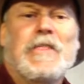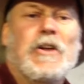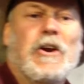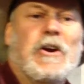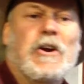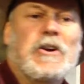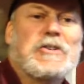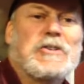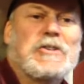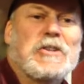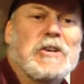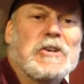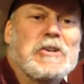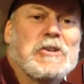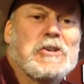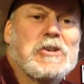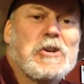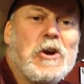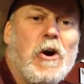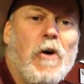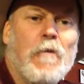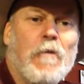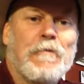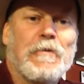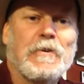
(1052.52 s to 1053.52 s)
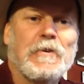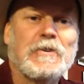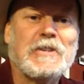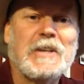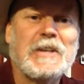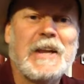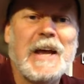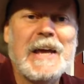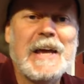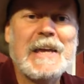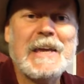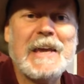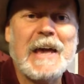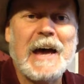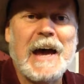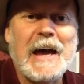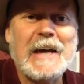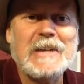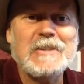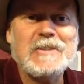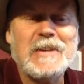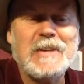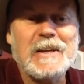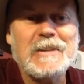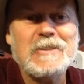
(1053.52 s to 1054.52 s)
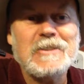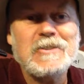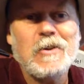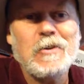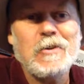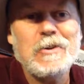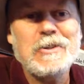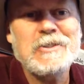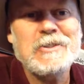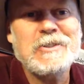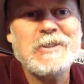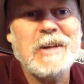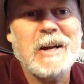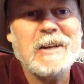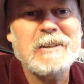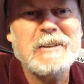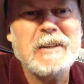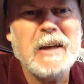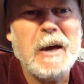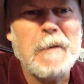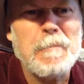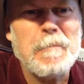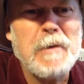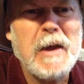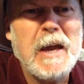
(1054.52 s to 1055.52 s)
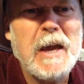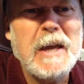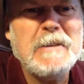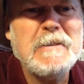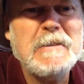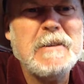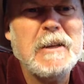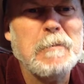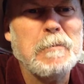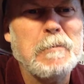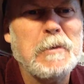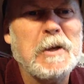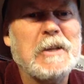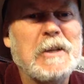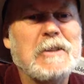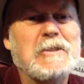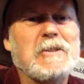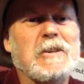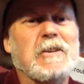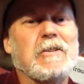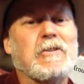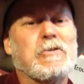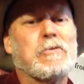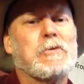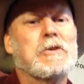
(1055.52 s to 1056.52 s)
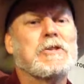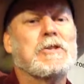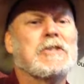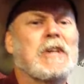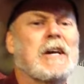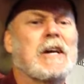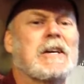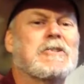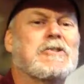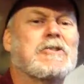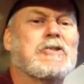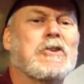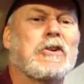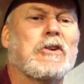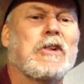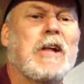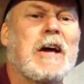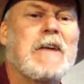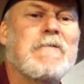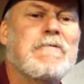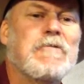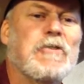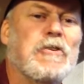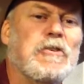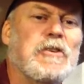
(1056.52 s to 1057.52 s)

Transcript: There's the show for tonight, guys, and it's only sucked up 18 minutes and 3 seconds of your life.